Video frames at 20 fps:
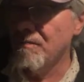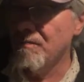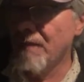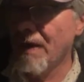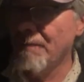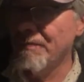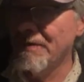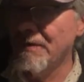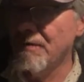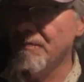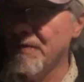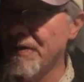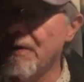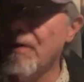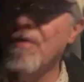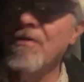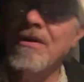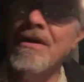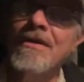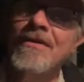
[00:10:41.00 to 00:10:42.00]
Babylon Bee,
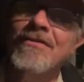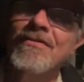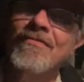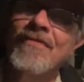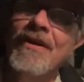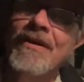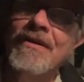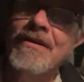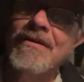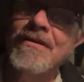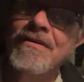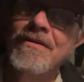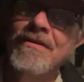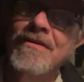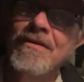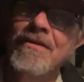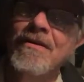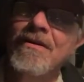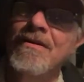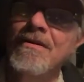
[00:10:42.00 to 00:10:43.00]
okay, it's fake.
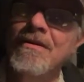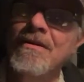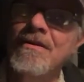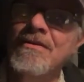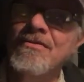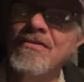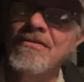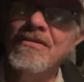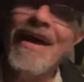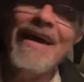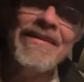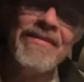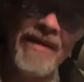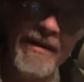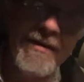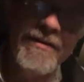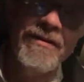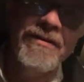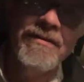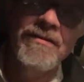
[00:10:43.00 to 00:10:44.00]
It's
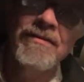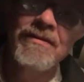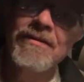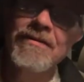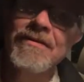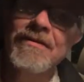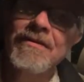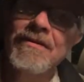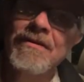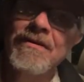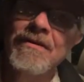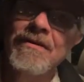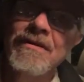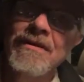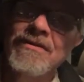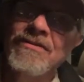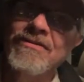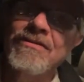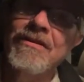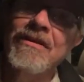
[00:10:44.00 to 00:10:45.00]
satire.
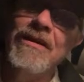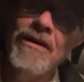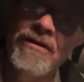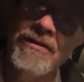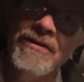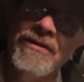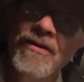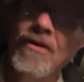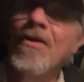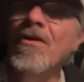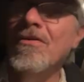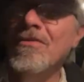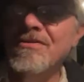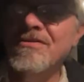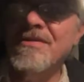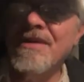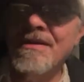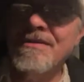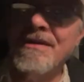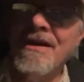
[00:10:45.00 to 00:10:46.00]
It's The Onion. Oh, it's
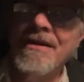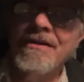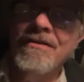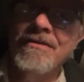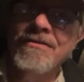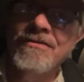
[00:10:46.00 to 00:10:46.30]
satire.